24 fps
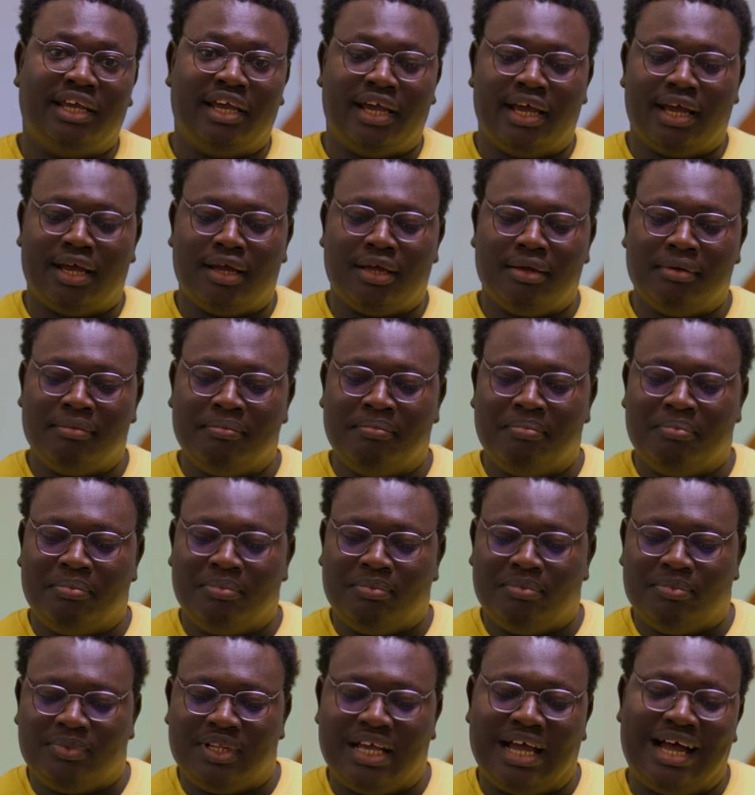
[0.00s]
here,
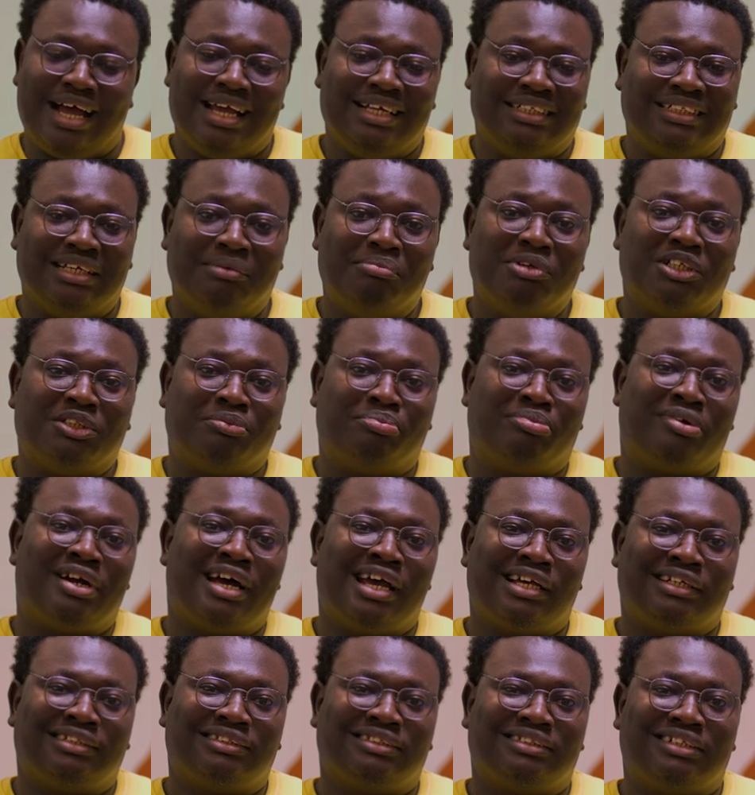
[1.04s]
the item is
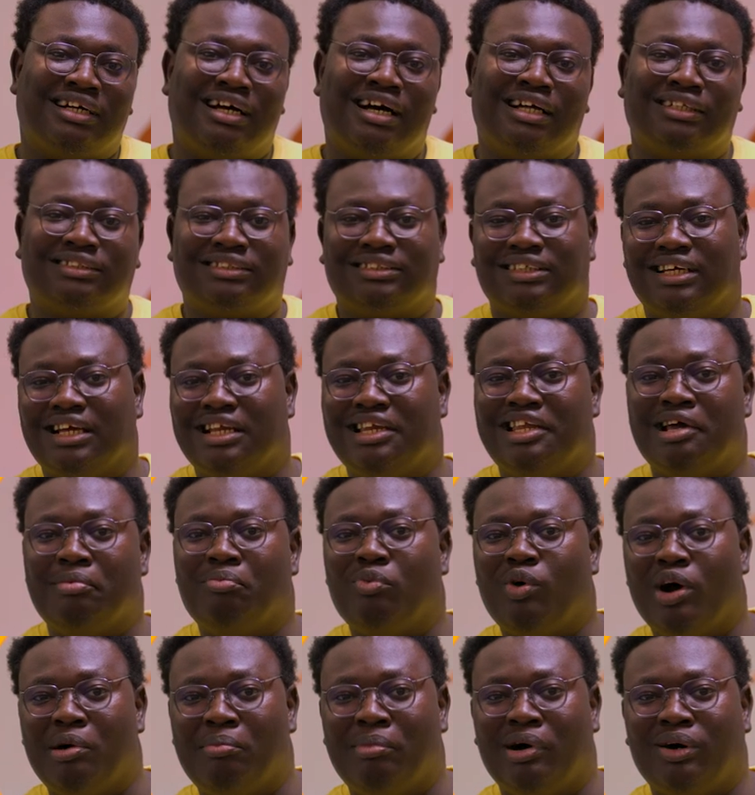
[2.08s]
priced at a
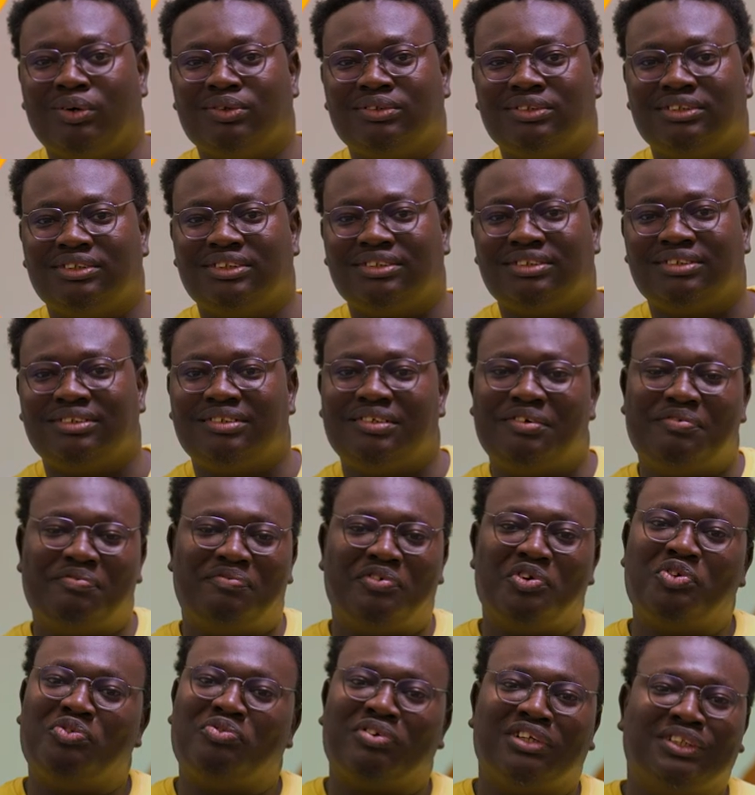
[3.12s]
demo amount.
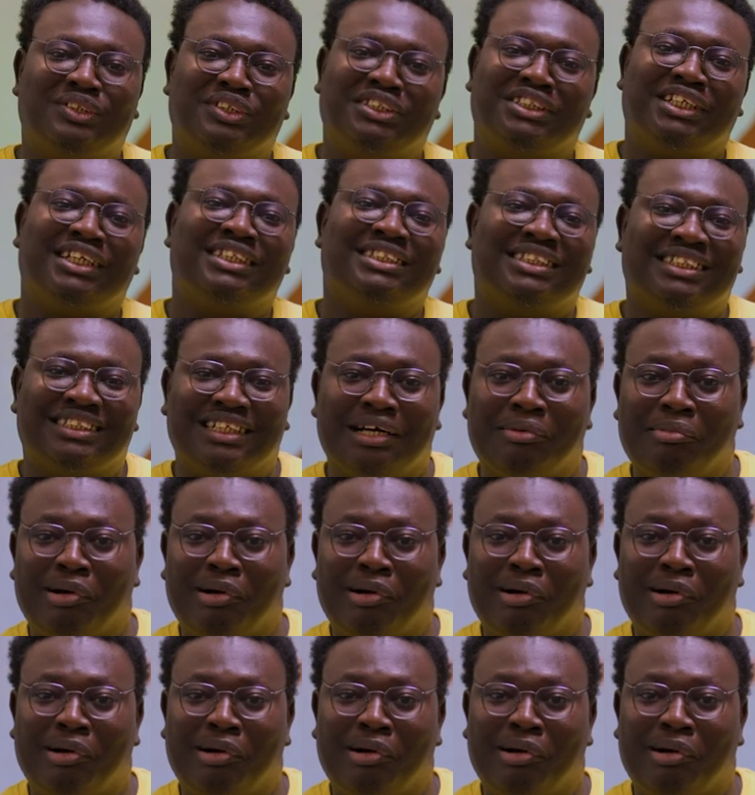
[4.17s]
Feel free to change this